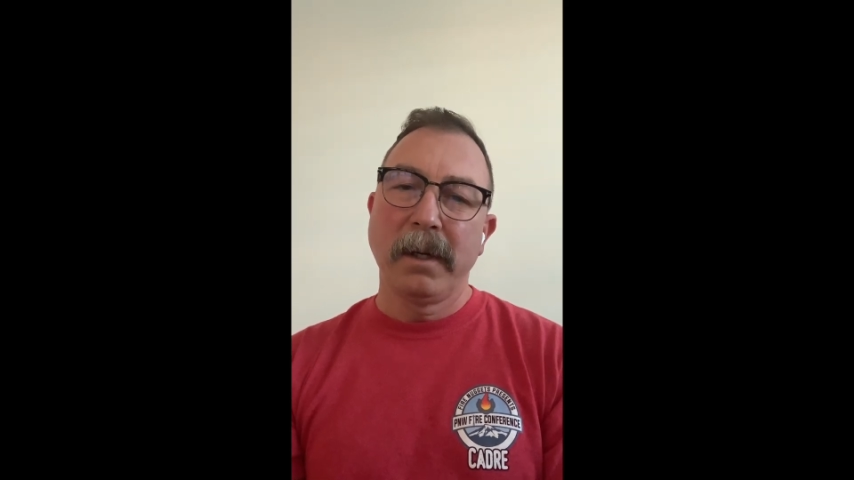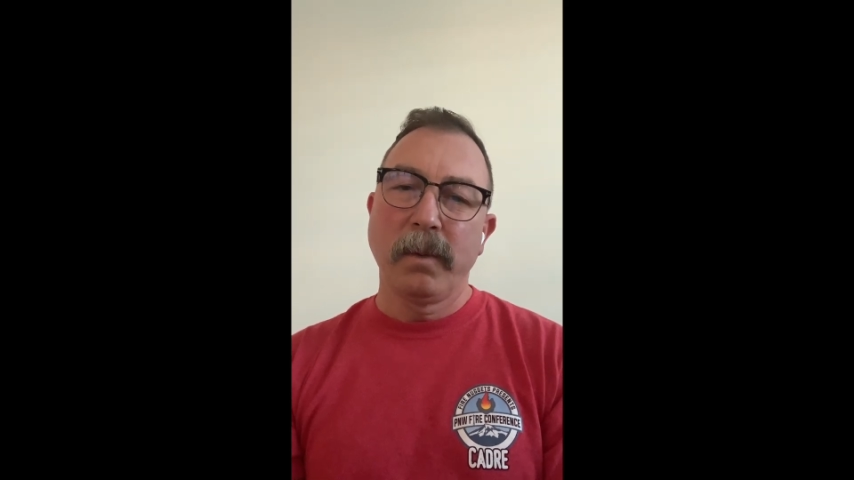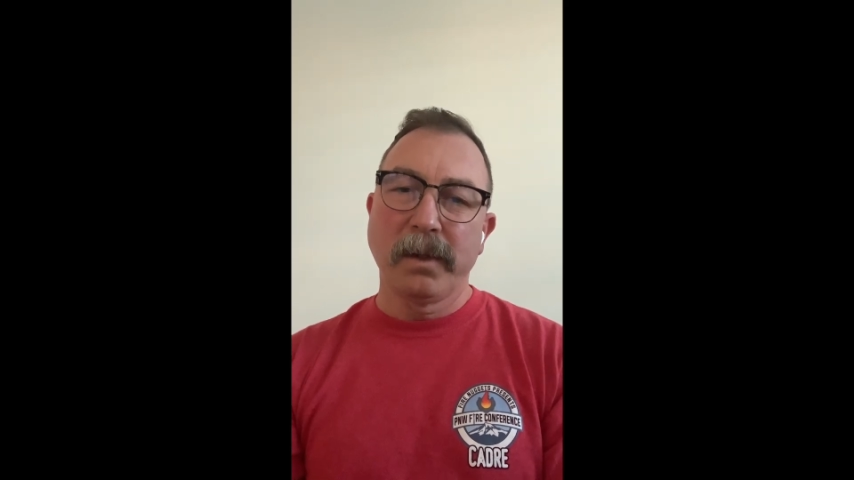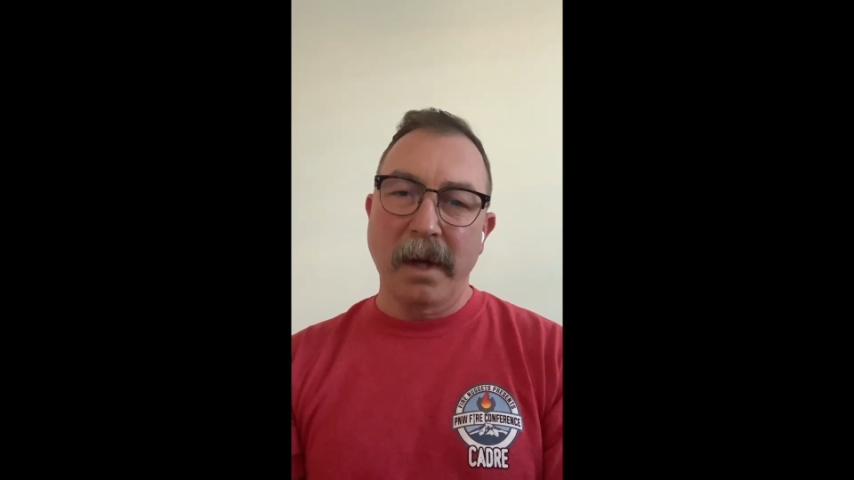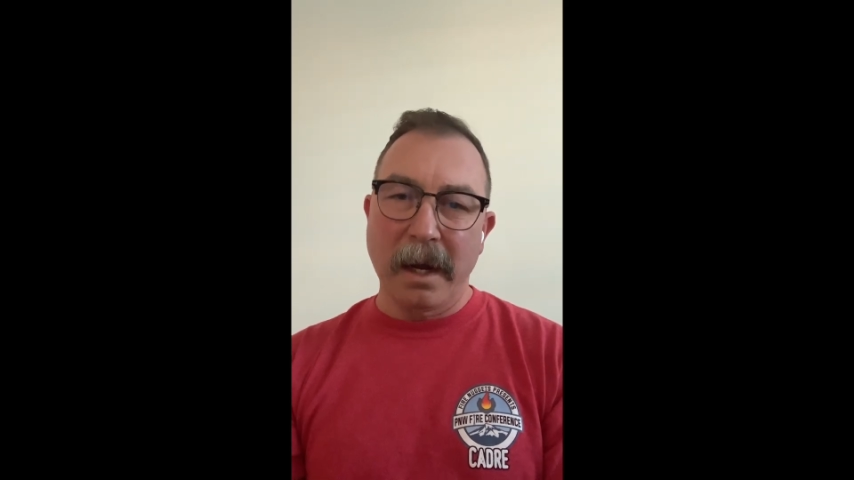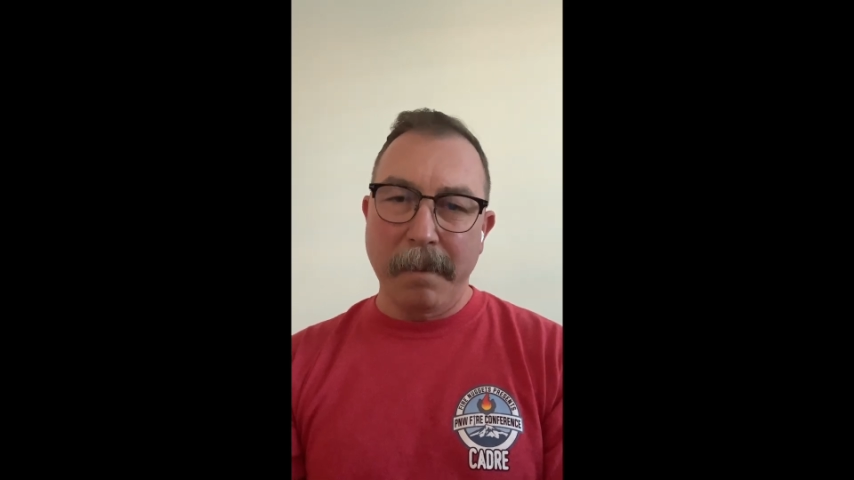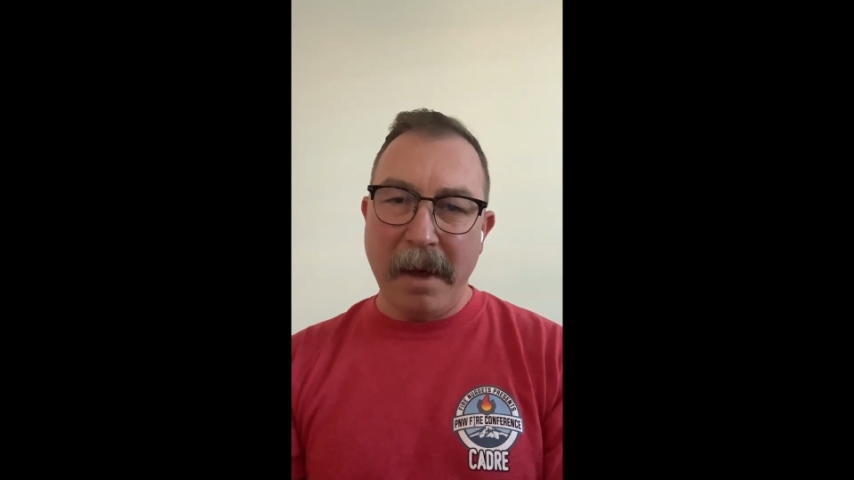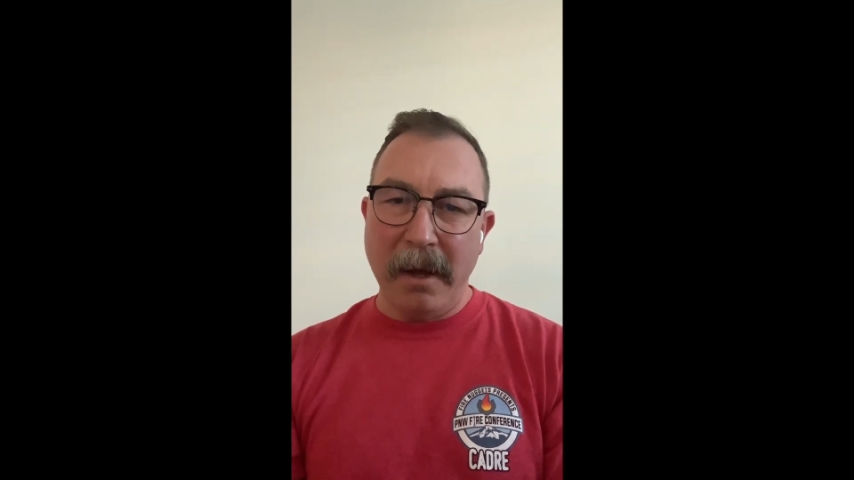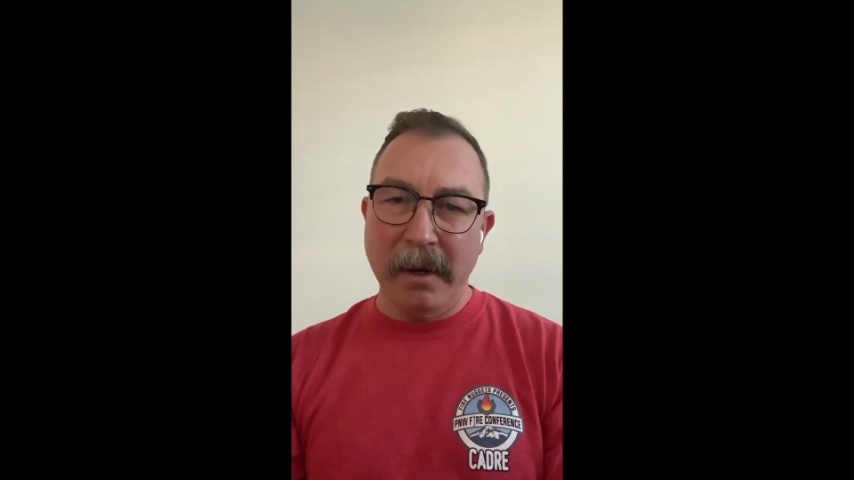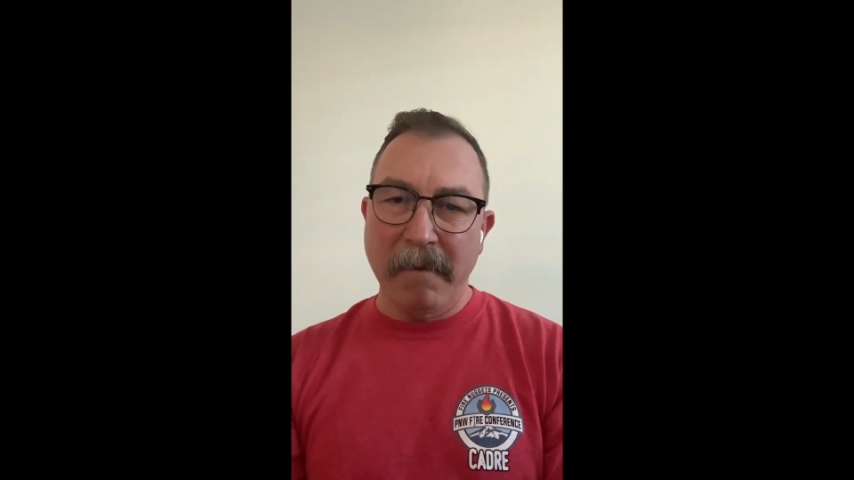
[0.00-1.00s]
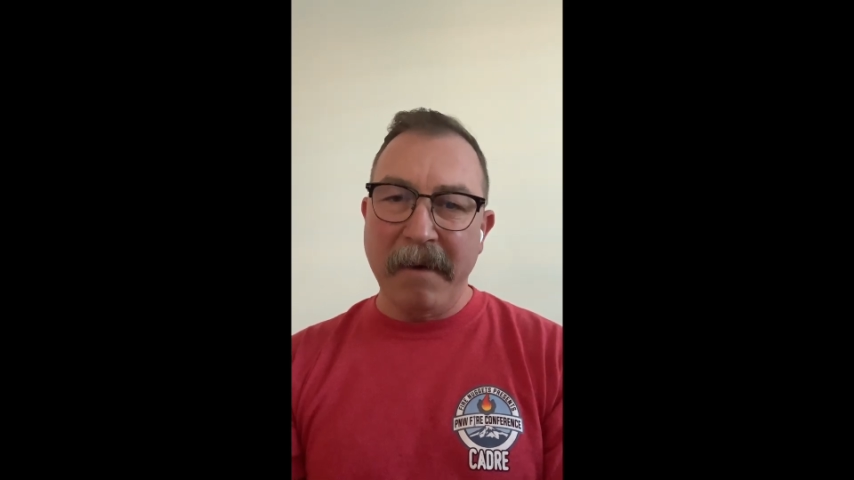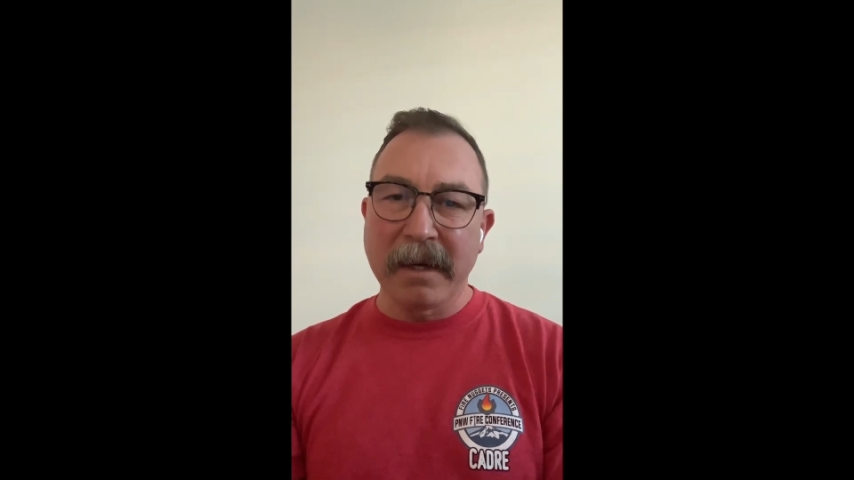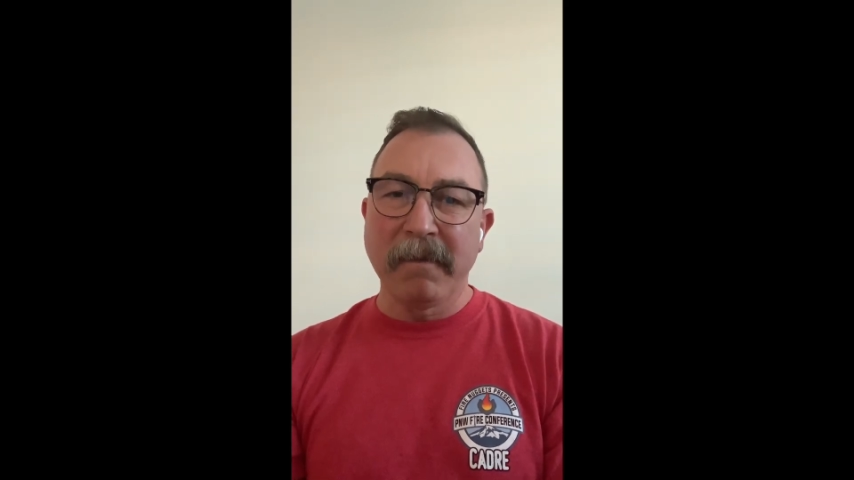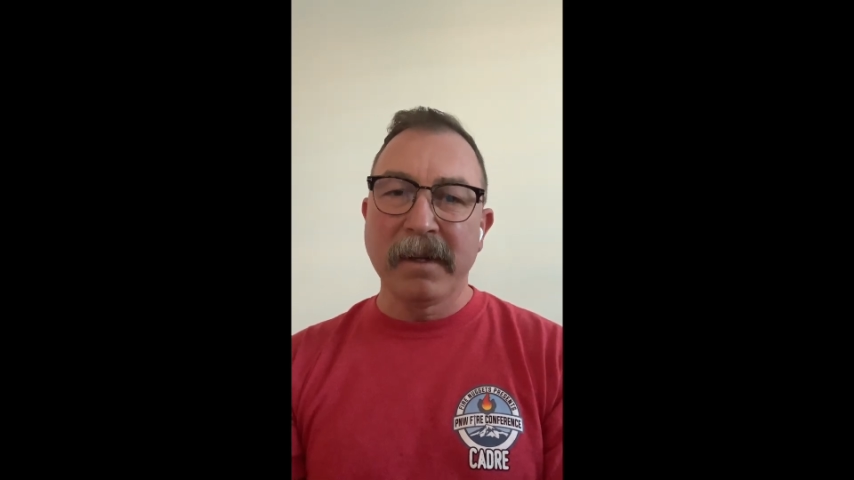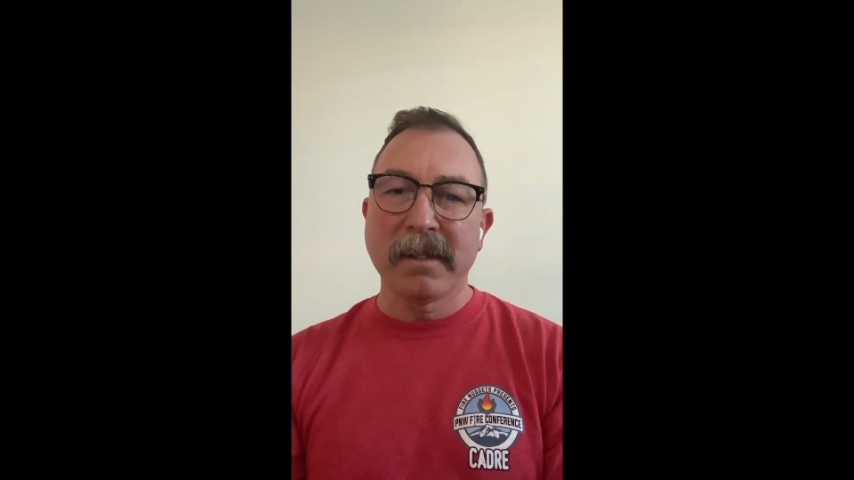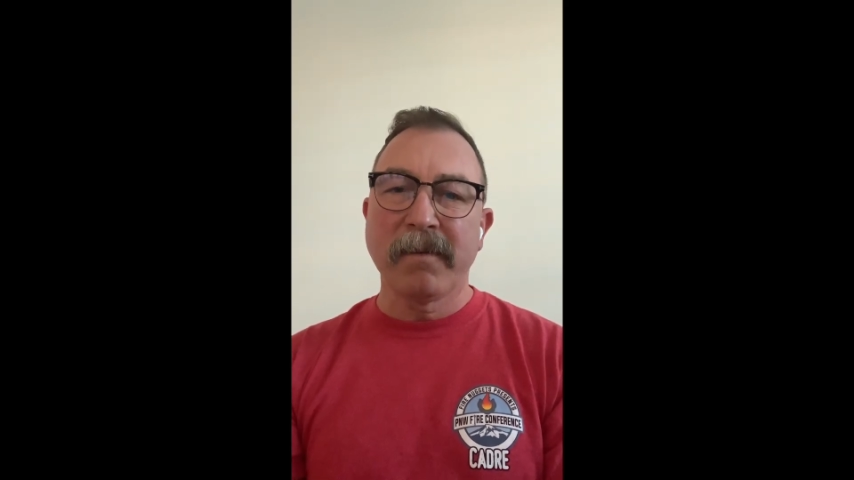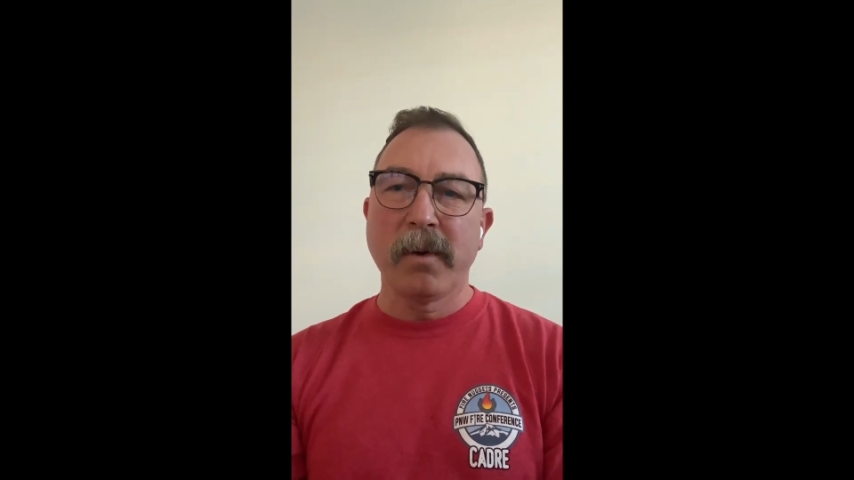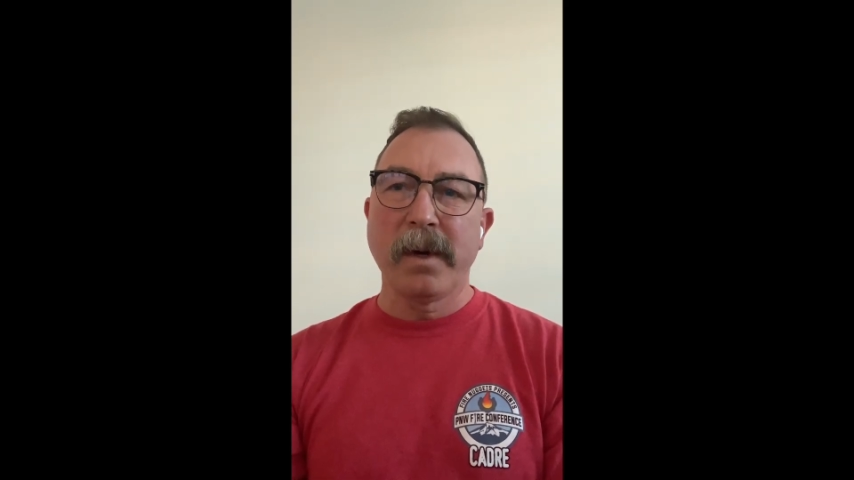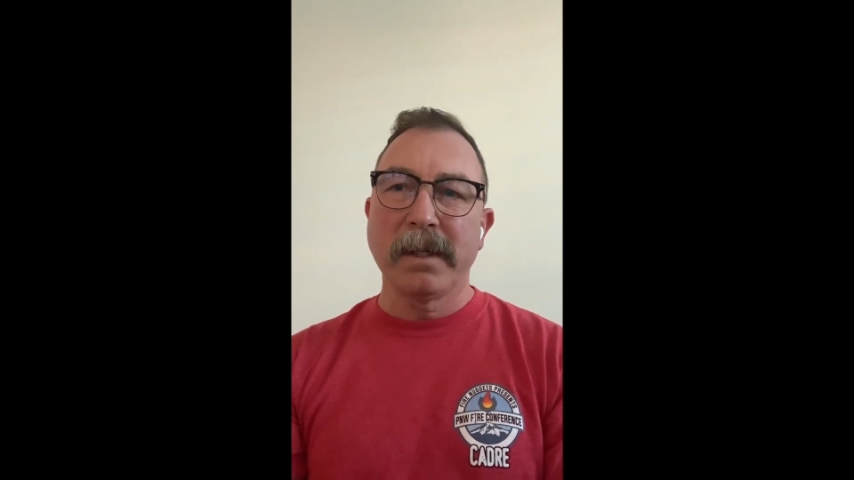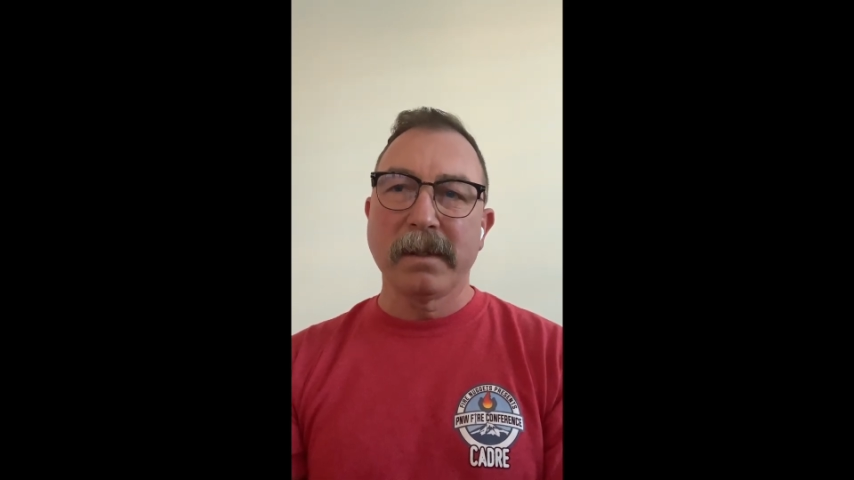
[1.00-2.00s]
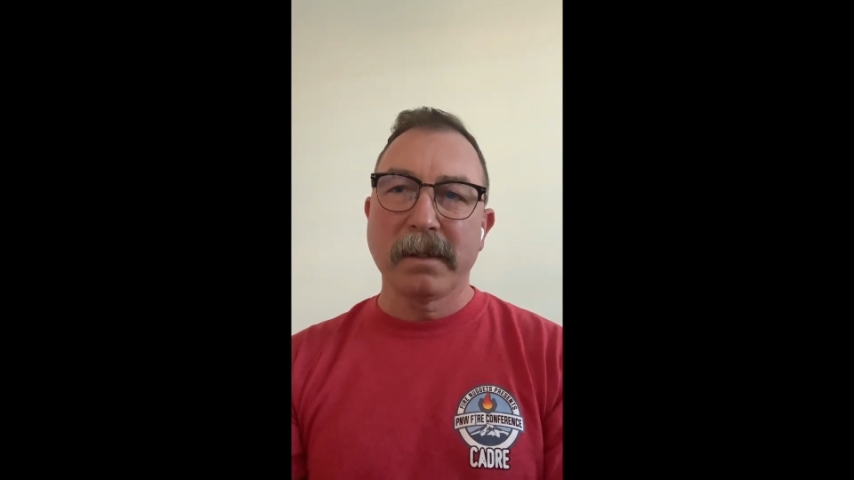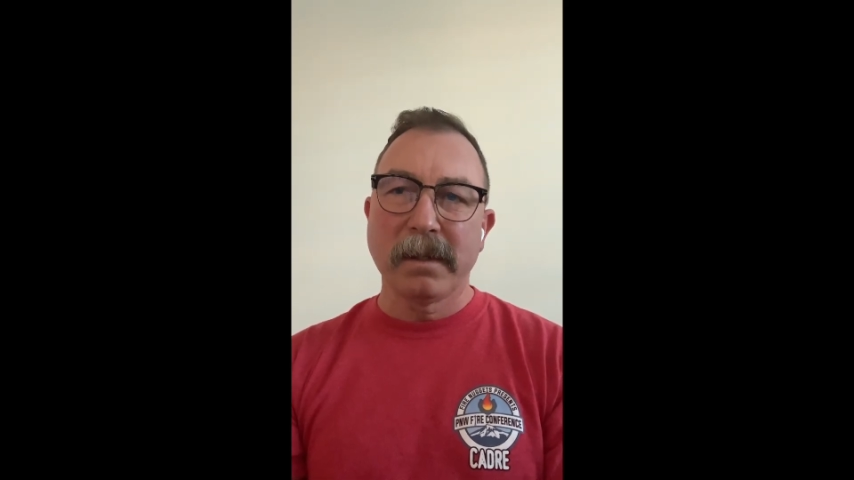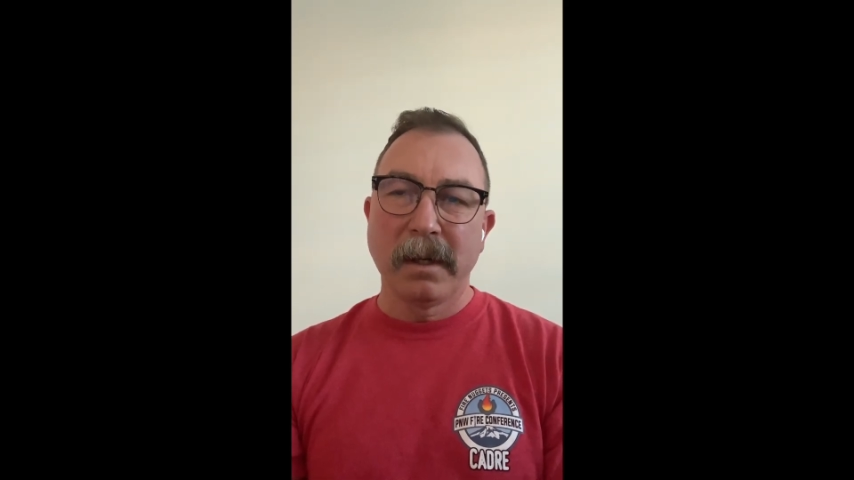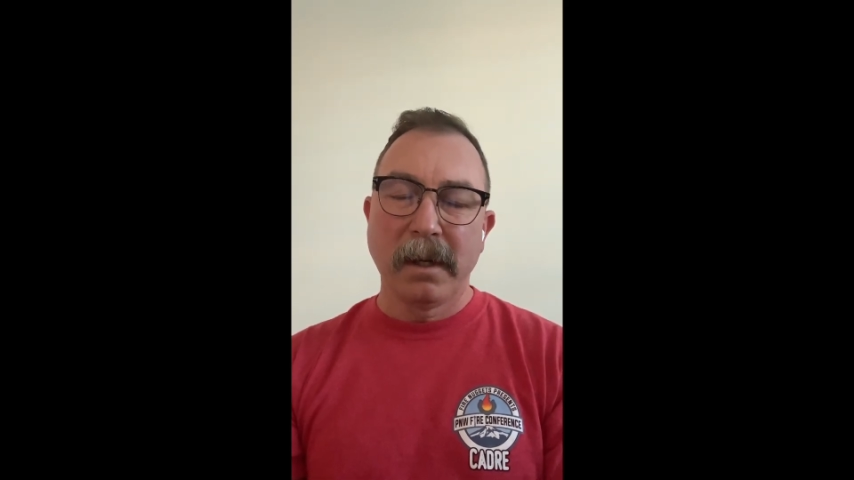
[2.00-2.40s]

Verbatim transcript: We'll talk about effectiveness of quints,